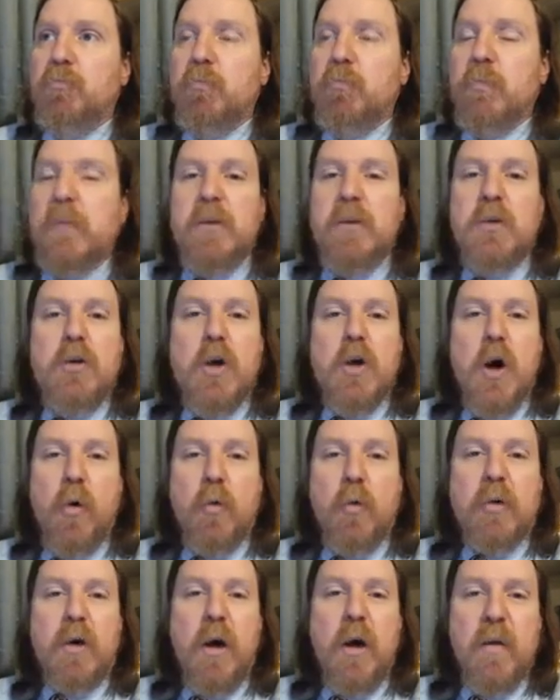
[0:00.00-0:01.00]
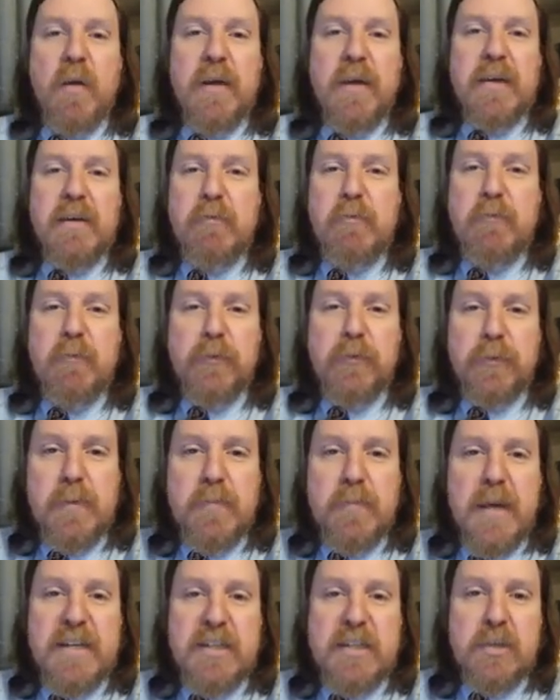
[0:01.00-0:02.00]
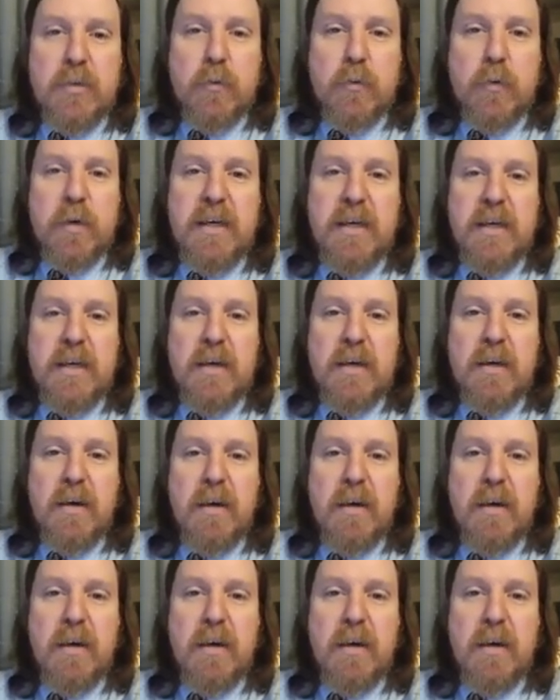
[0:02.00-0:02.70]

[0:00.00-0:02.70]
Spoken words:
you know, calling Freemasonry